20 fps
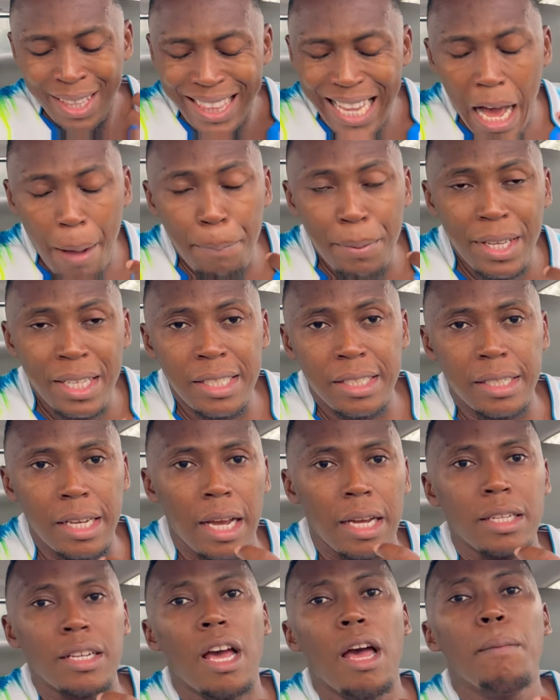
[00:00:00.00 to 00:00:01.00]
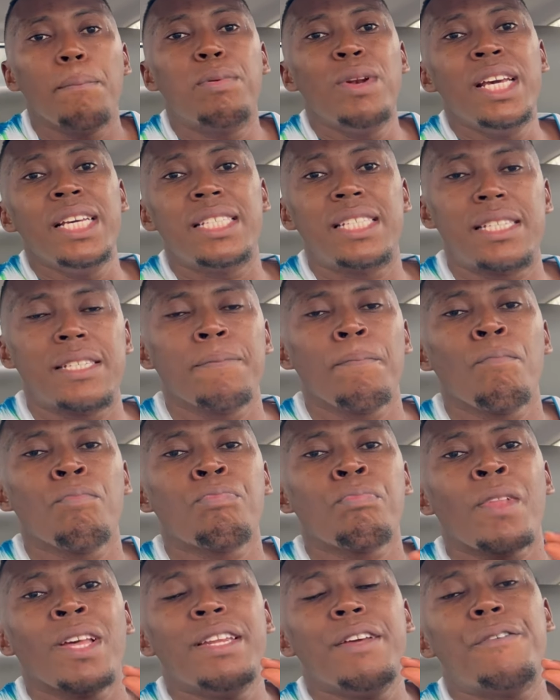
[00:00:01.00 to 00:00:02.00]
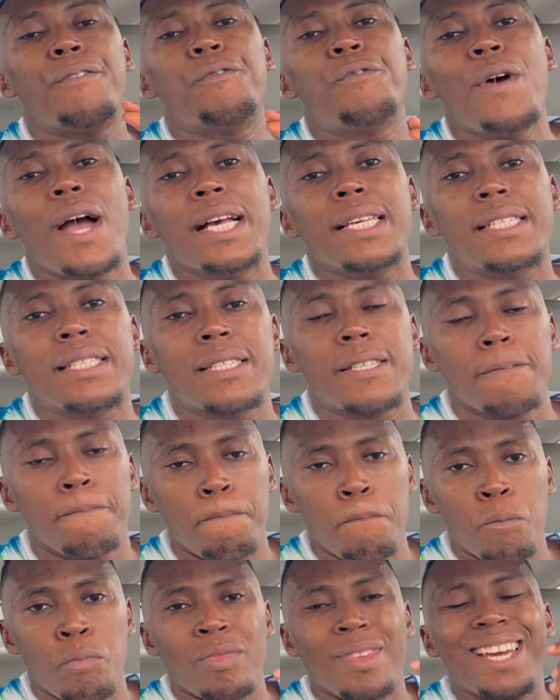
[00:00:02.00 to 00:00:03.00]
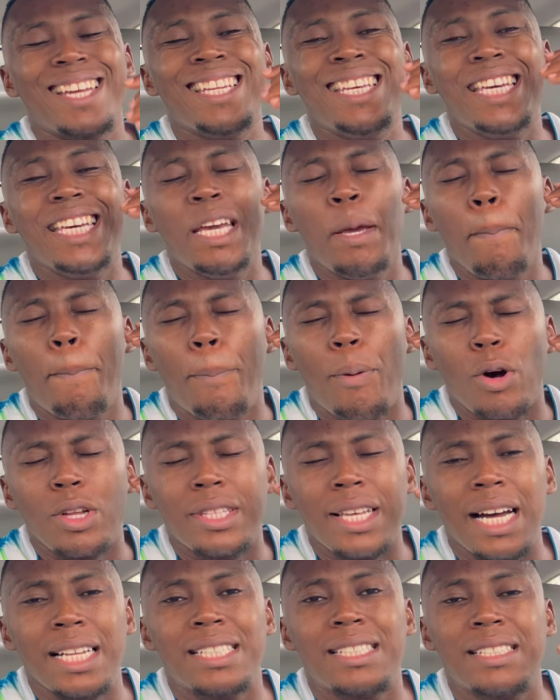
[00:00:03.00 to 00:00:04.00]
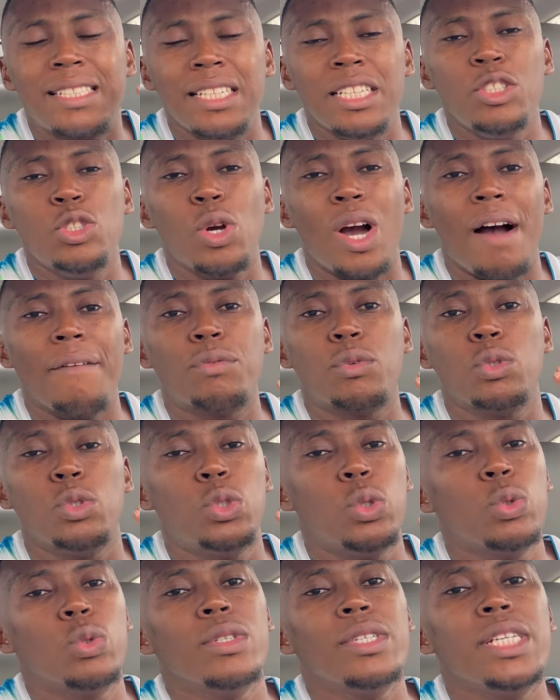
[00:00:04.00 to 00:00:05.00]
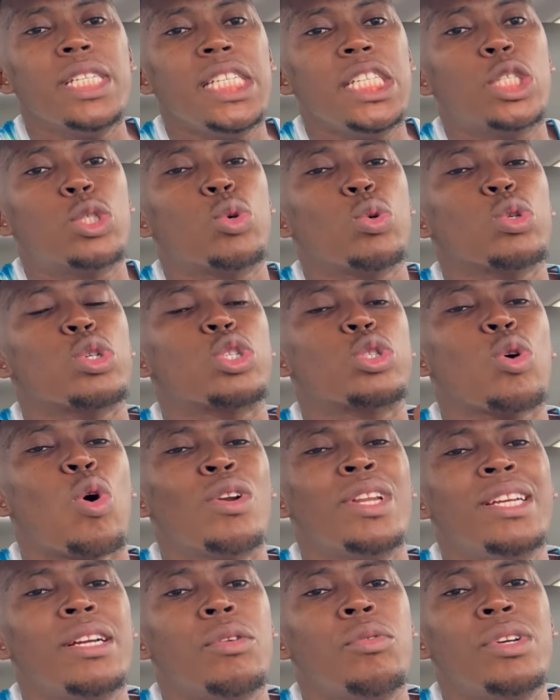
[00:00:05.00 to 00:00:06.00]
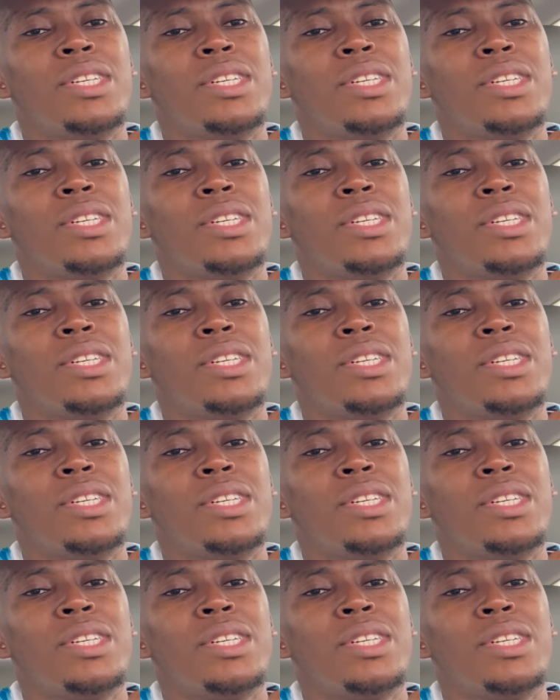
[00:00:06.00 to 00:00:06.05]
That being said, please the first the important thing you have to do is to study